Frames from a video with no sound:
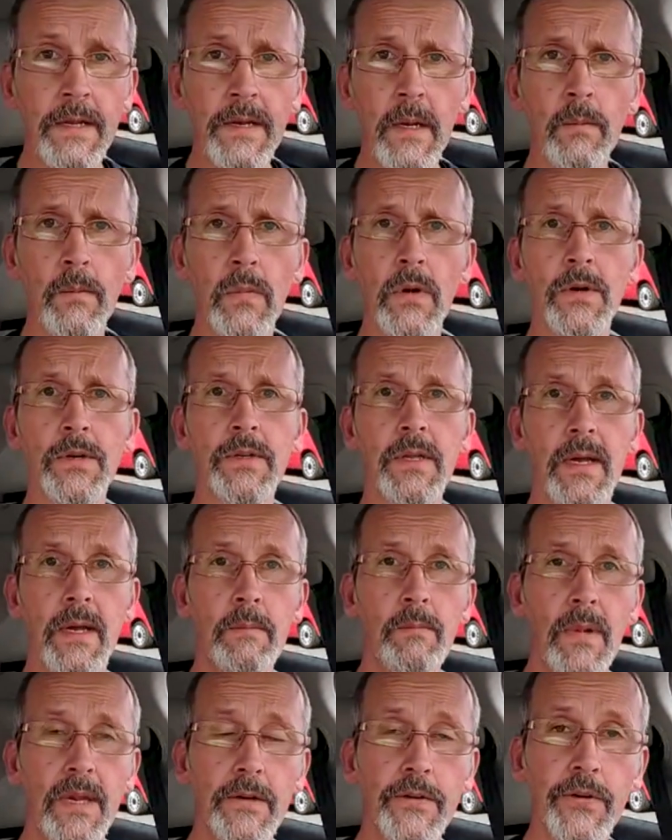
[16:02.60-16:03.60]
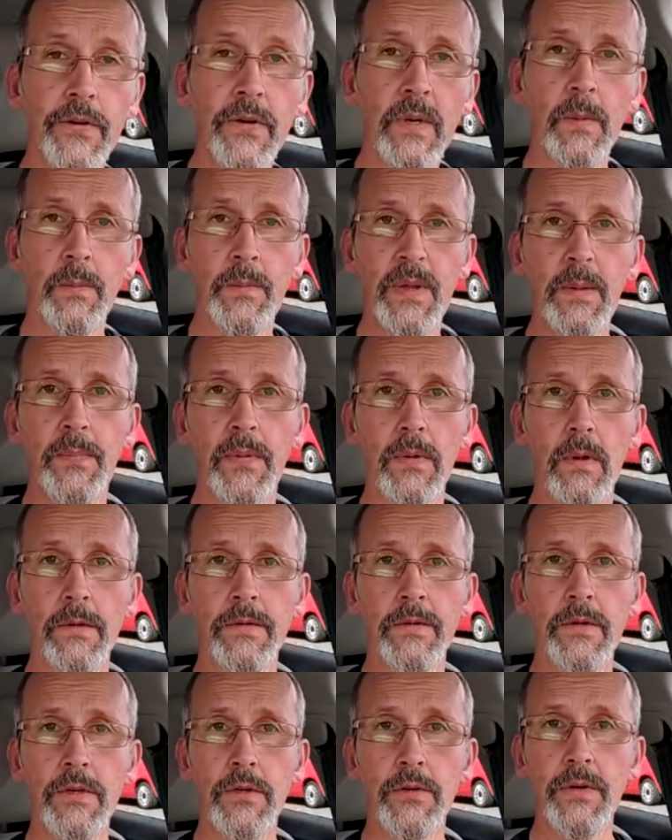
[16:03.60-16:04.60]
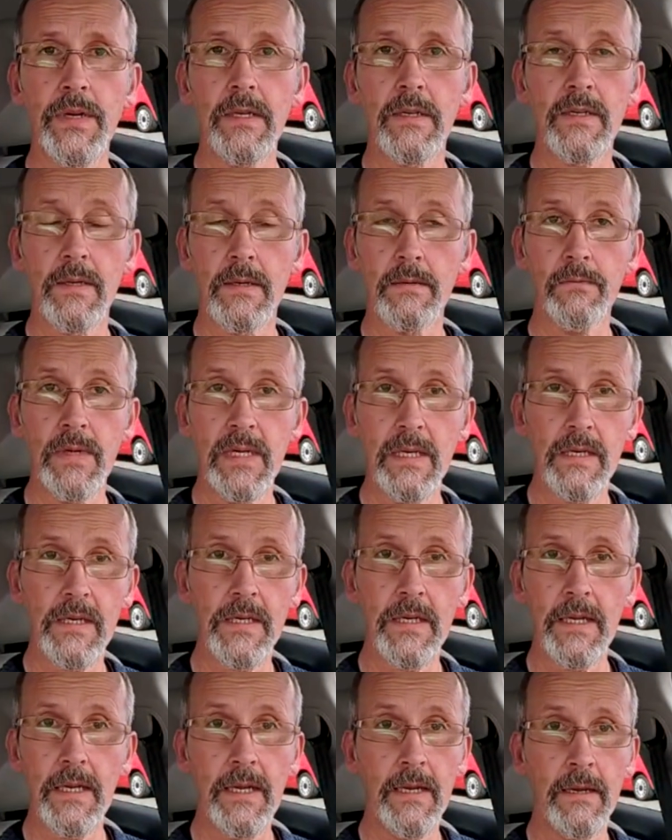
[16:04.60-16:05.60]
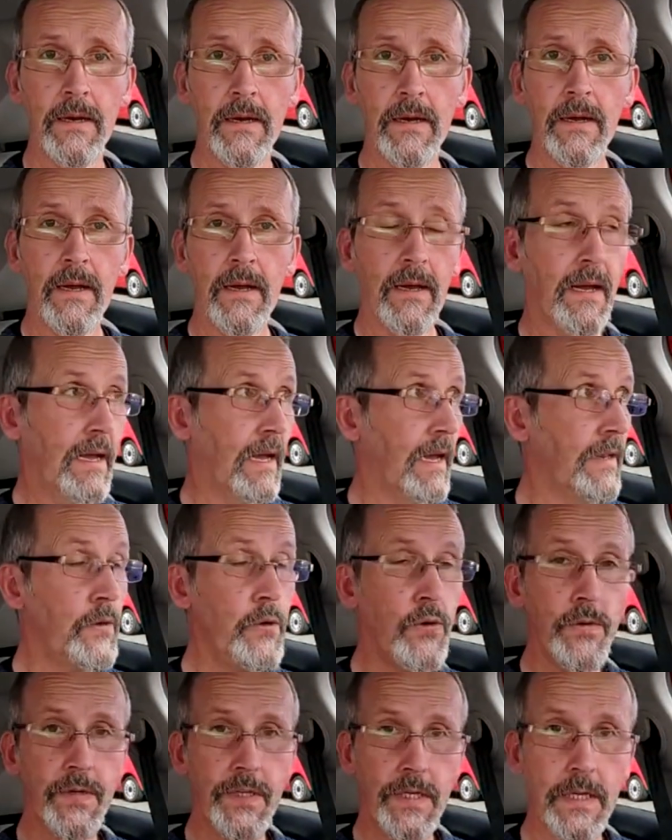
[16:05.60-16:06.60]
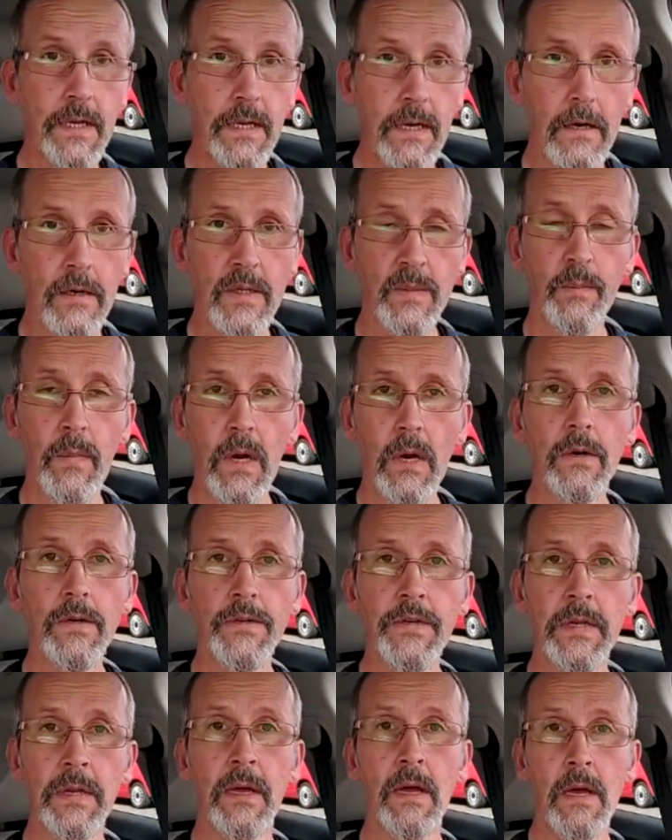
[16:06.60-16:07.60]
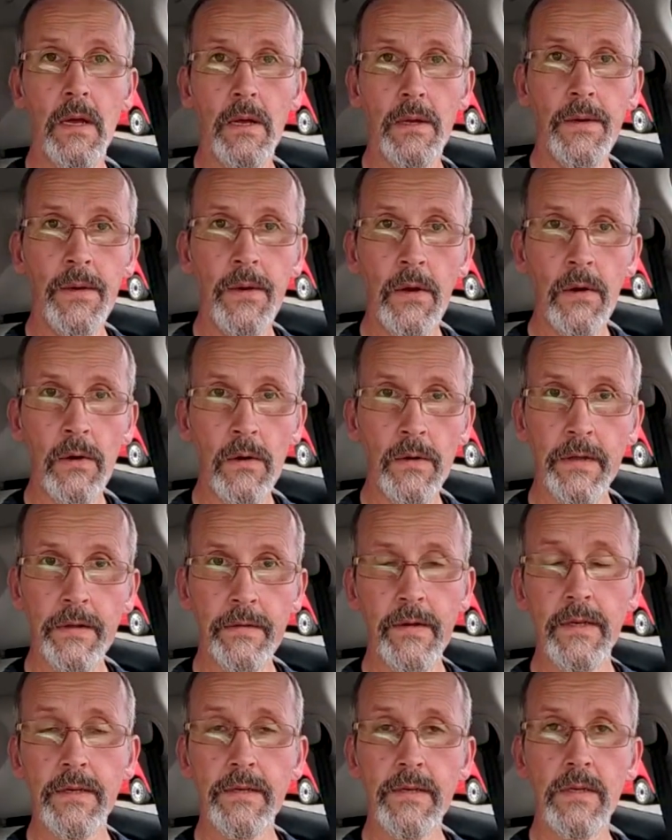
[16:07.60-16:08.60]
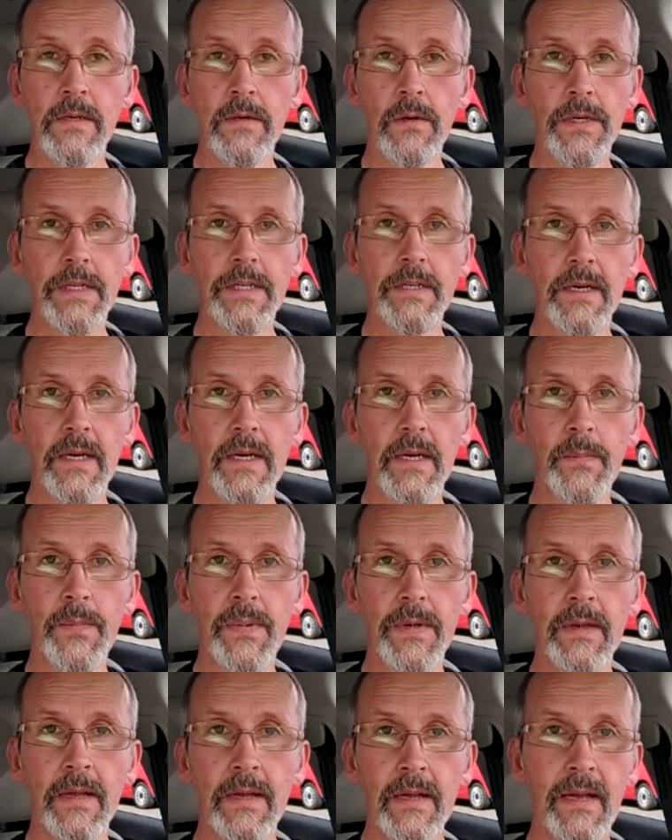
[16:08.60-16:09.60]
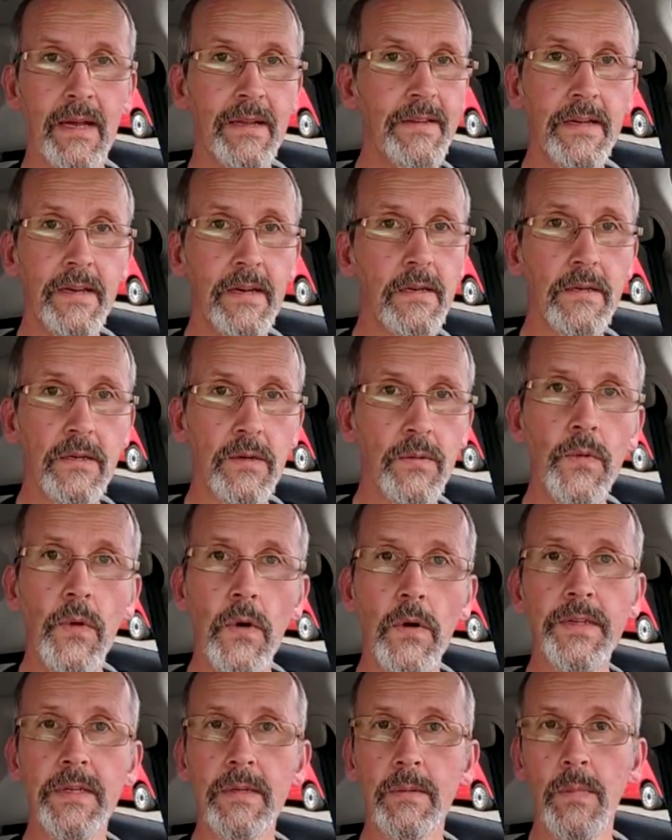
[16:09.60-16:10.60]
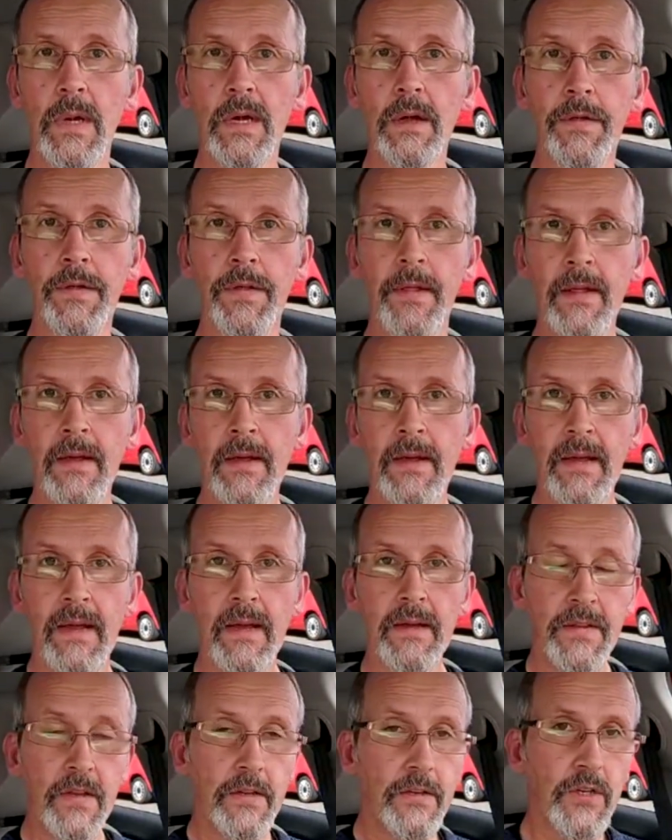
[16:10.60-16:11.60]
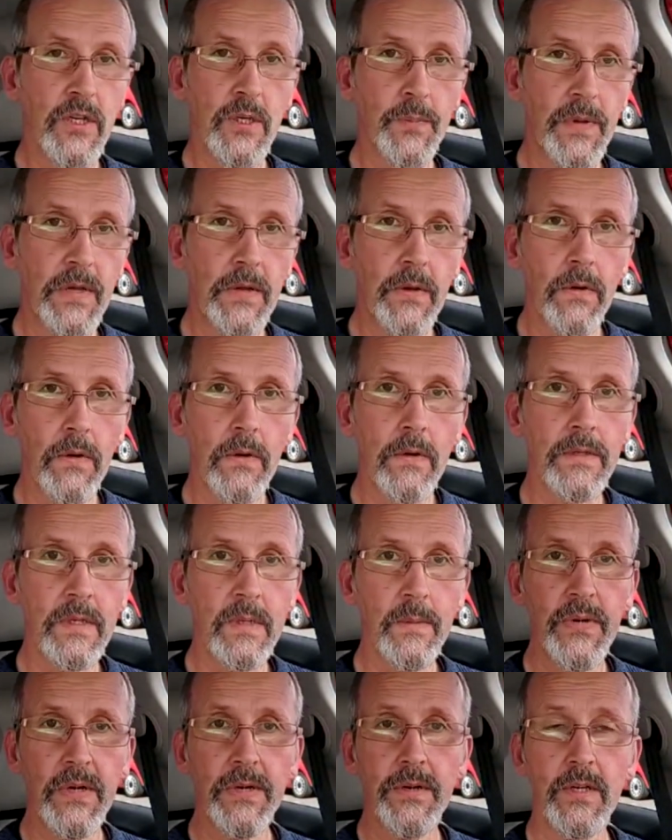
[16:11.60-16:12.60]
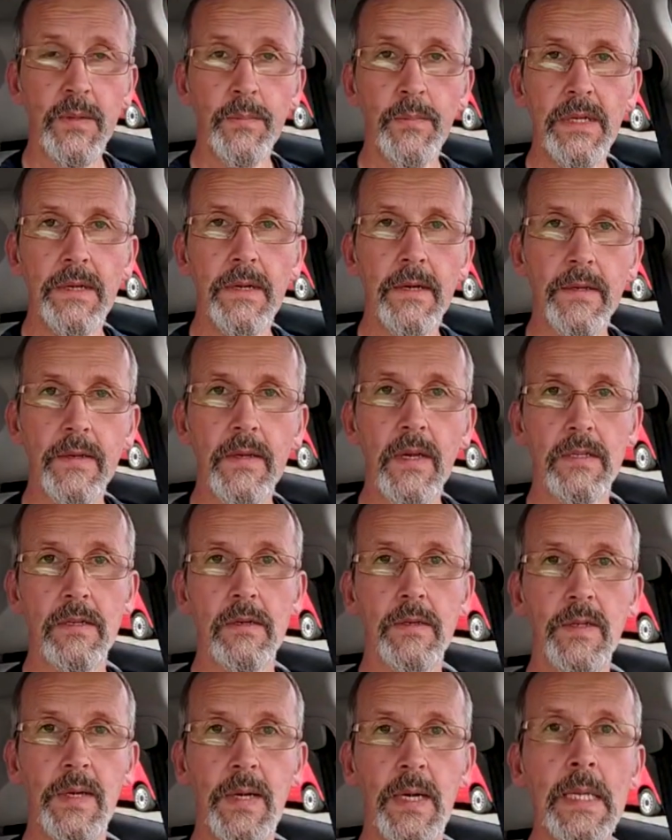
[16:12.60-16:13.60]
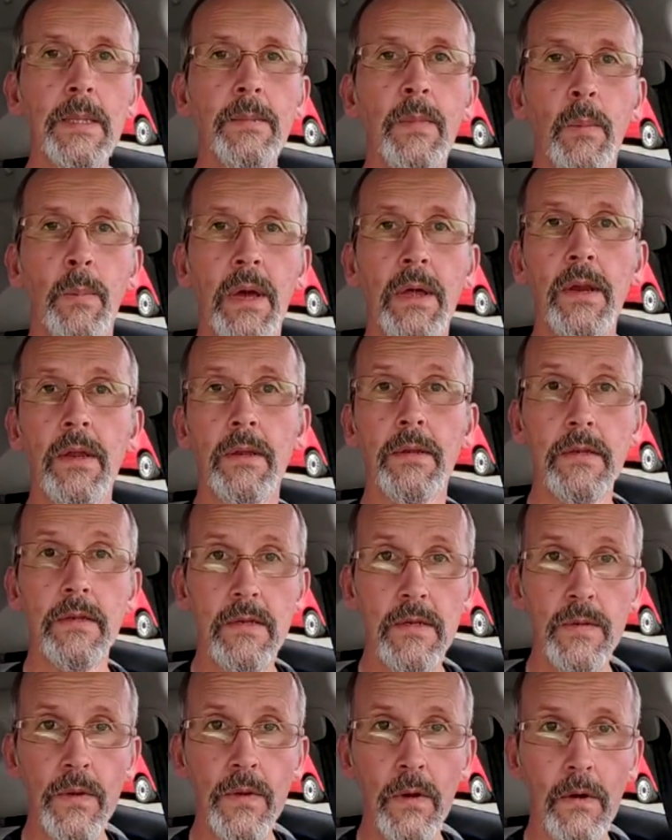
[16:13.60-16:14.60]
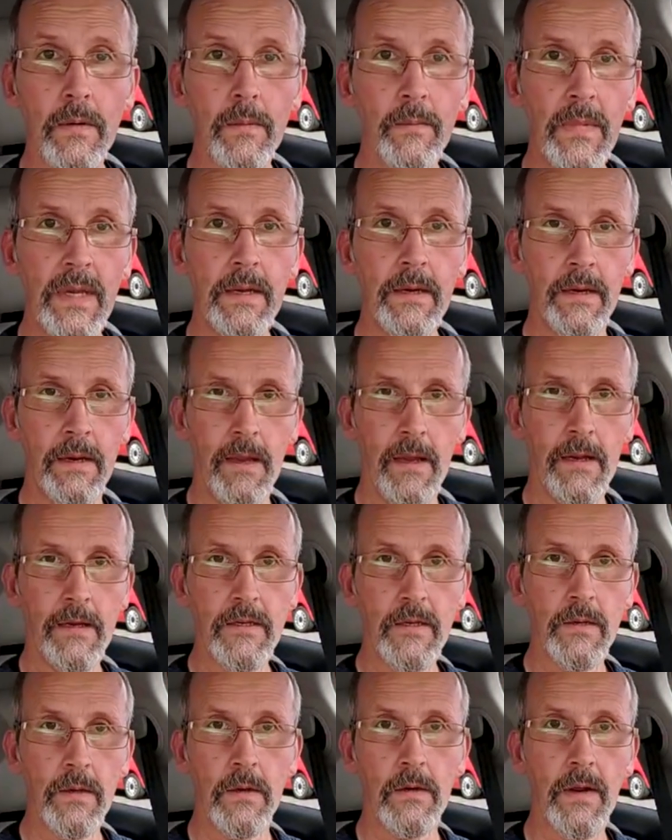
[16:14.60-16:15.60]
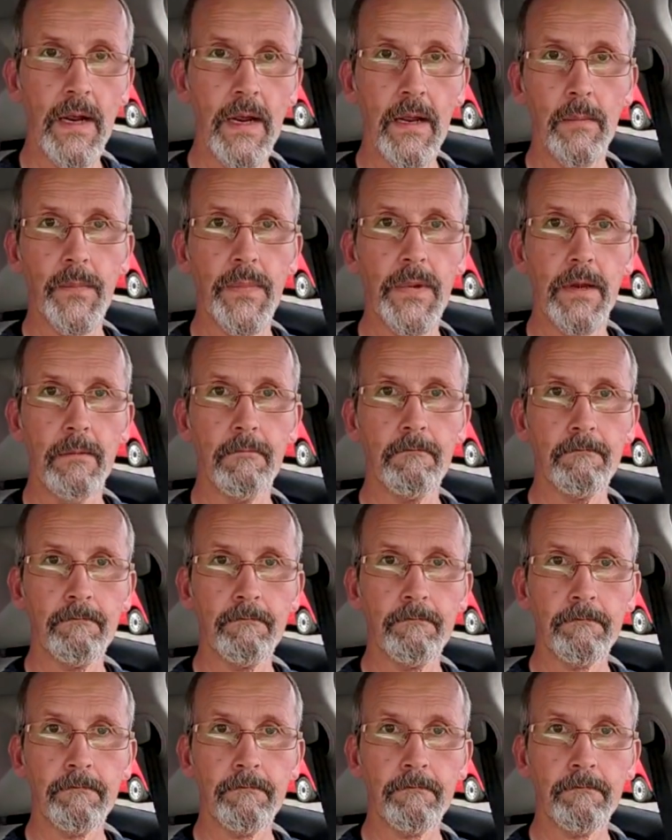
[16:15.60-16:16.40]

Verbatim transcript: the numbers and make sure the people on the streets that we see and who see us marching know that this is going to happen and that it's not a myth and that just because the British media doesn't tell them about it does not mean it's not happening.